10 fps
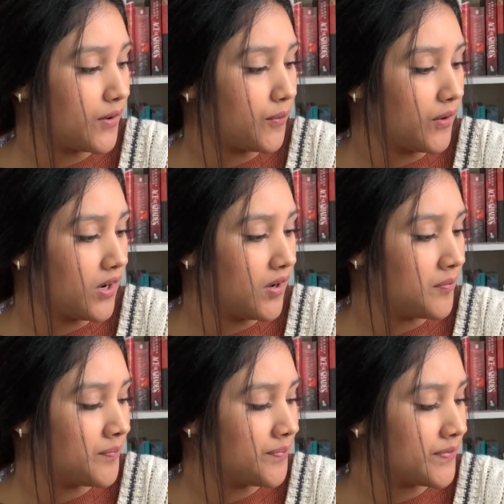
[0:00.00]

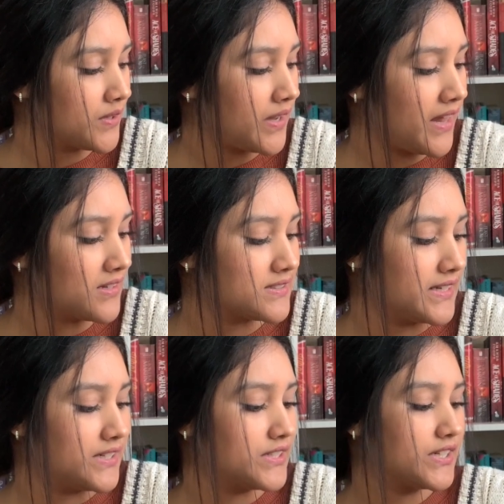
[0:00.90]
Kwame
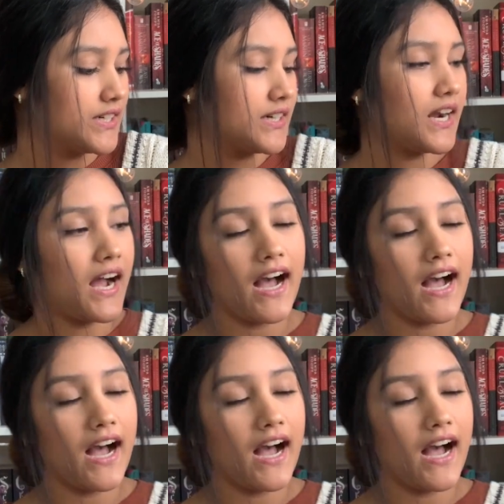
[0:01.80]
Alexander.